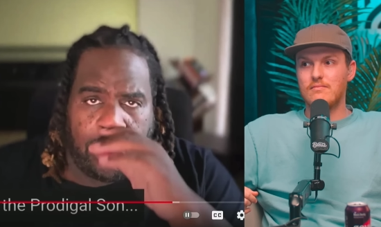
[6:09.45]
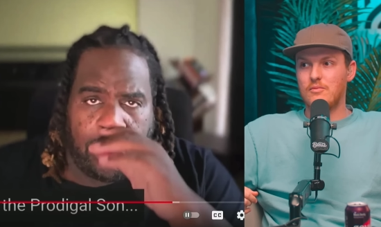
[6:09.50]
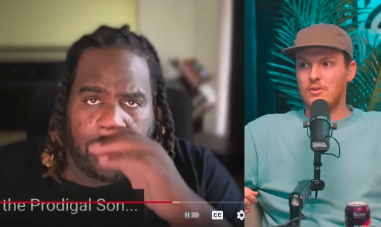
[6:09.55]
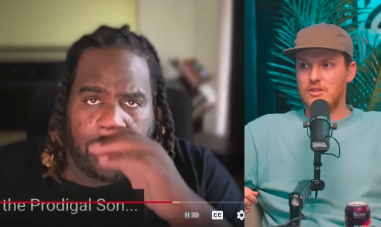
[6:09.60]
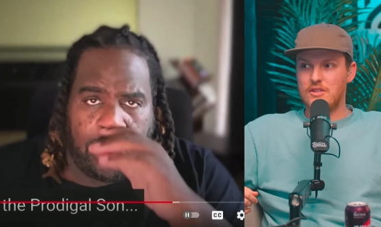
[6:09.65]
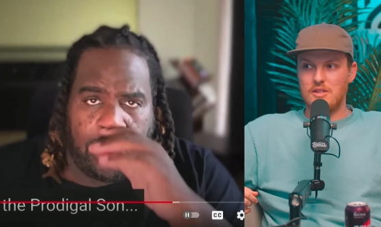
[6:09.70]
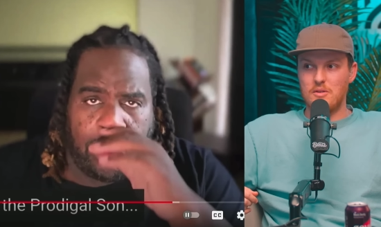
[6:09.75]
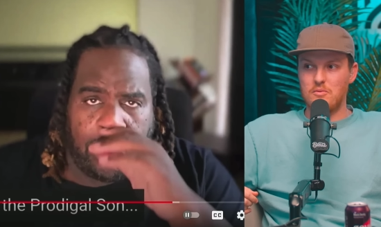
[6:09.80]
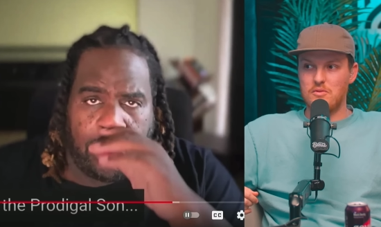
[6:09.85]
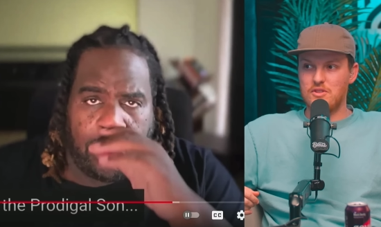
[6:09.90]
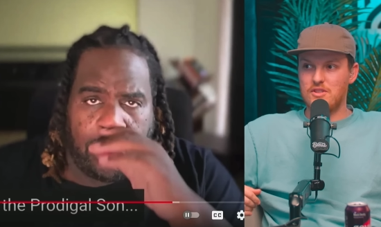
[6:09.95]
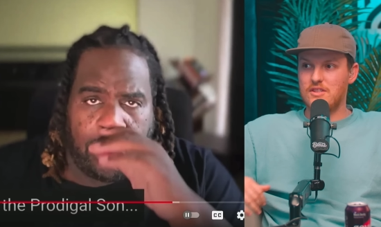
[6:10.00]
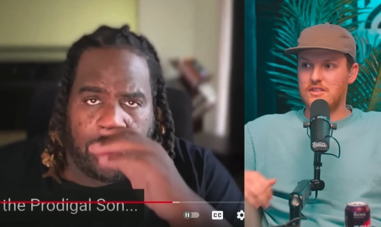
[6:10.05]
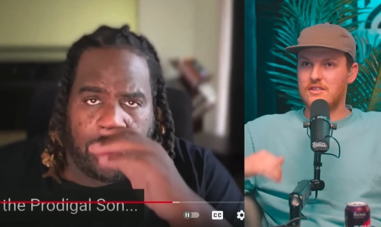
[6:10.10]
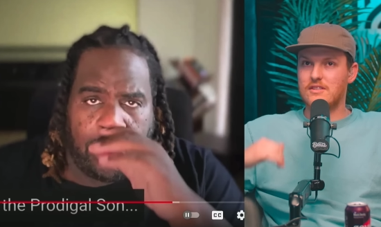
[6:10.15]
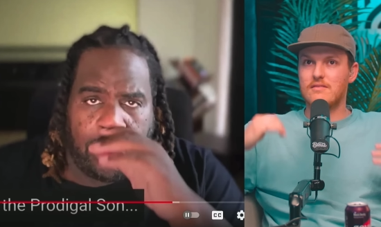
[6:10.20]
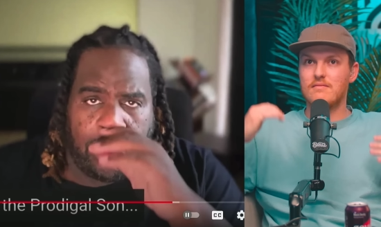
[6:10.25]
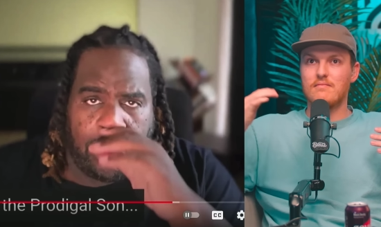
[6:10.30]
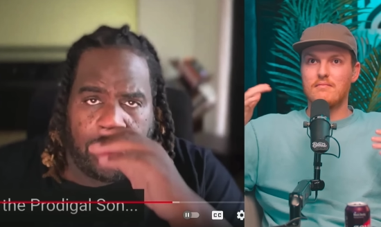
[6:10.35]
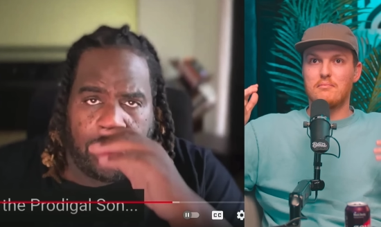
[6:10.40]
Speaker 1: Where someone
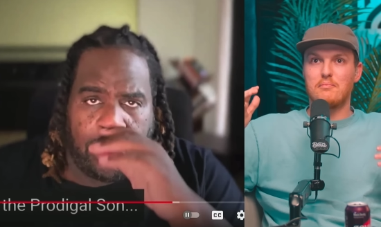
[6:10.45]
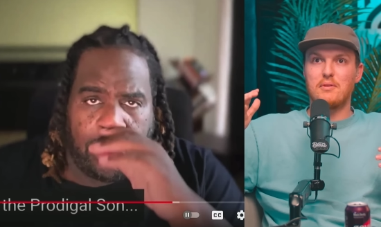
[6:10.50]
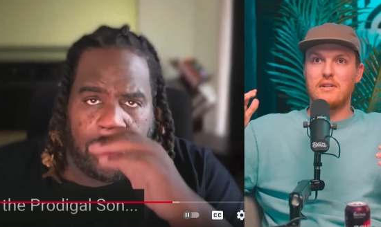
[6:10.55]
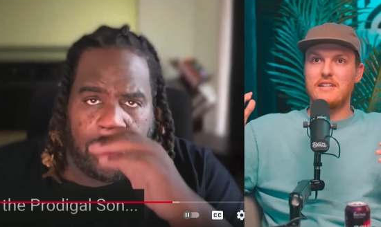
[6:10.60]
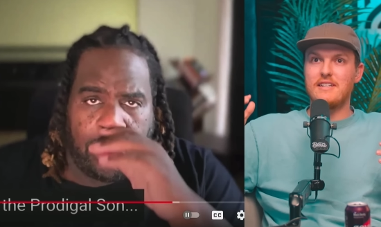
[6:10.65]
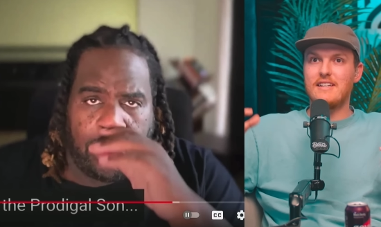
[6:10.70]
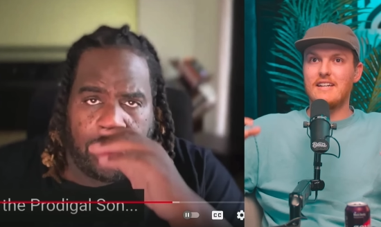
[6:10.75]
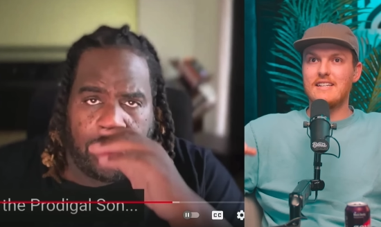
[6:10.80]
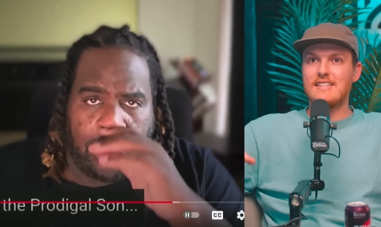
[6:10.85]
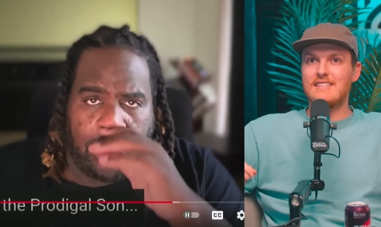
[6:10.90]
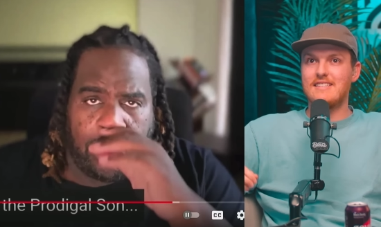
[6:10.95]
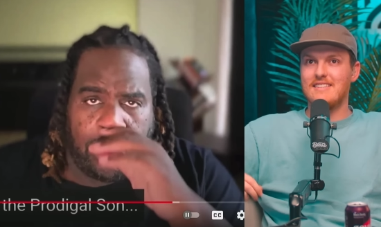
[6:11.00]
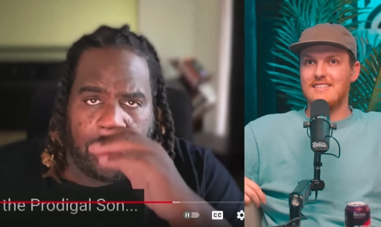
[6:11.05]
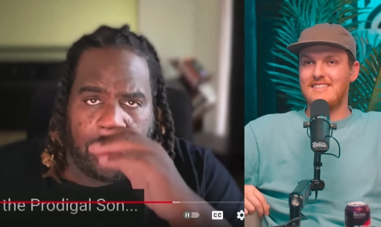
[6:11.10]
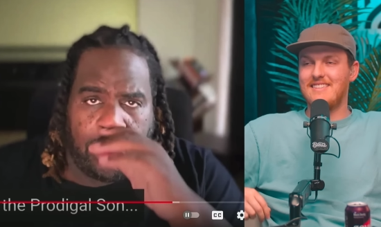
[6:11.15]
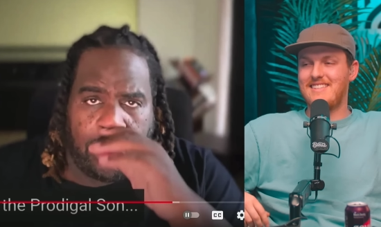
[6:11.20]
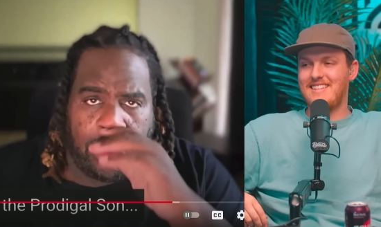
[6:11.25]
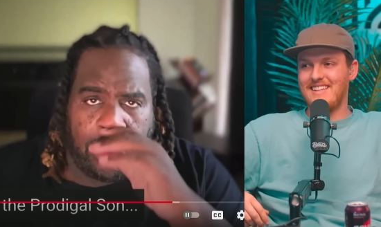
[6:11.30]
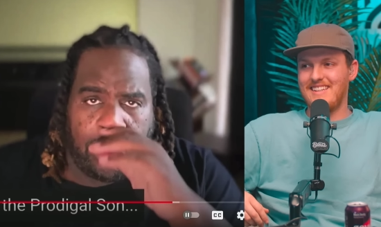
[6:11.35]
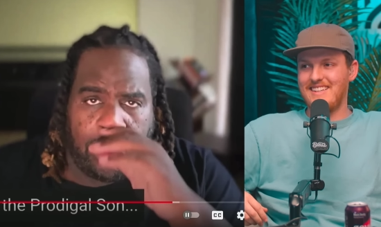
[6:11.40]
just
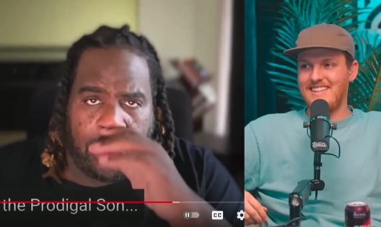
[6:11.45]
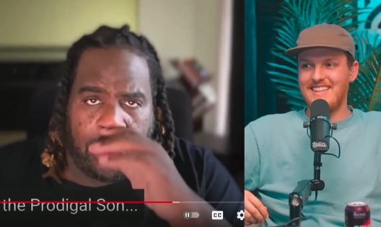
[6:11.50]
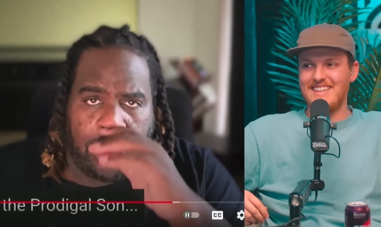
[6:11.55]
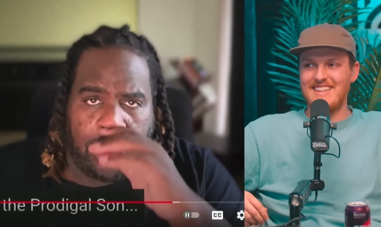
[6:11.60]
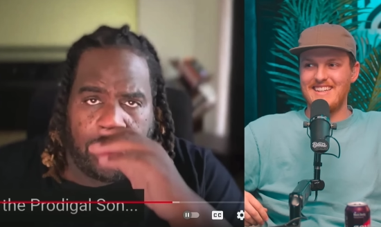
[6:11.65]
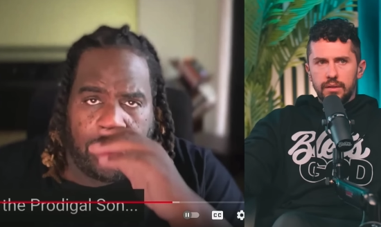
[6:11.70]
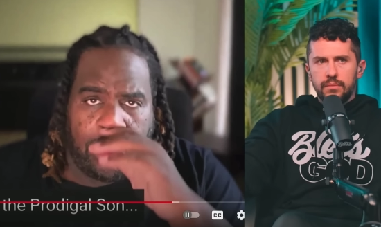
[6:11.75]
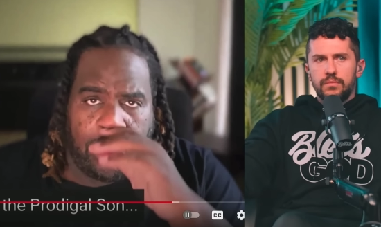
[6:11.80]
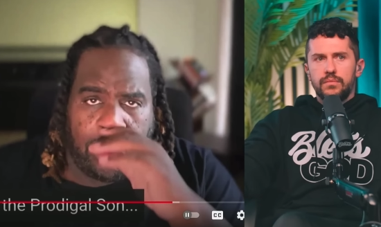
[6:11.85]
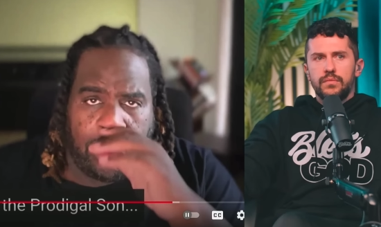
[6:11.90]
predestined. yeah,